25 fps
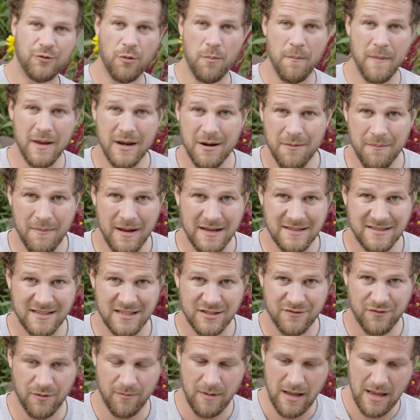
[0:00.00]
minimize this
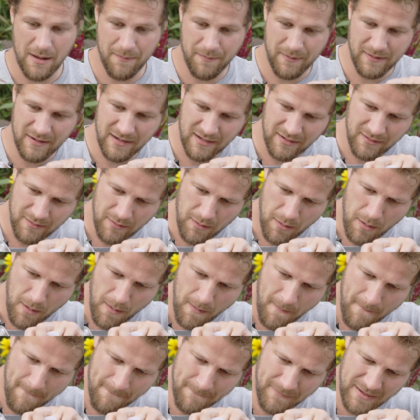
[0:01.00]
from happening,
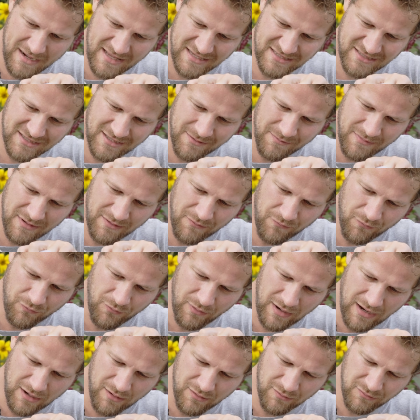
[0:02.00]
place them in
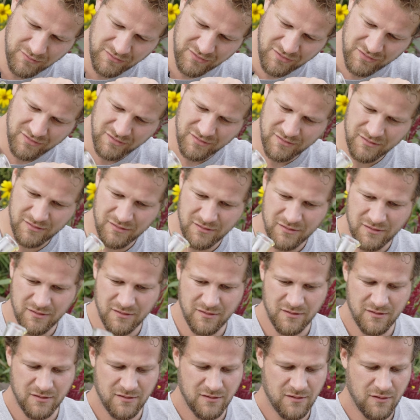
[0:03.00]
round,
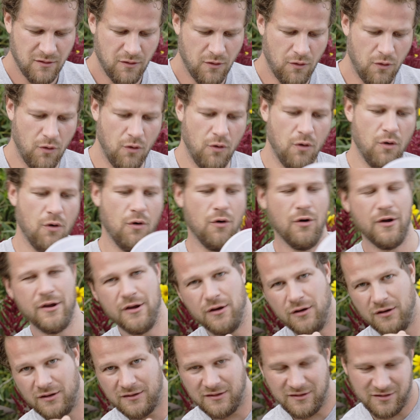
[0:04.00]

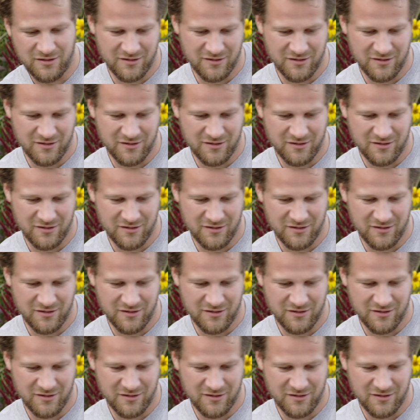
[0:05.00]
oiled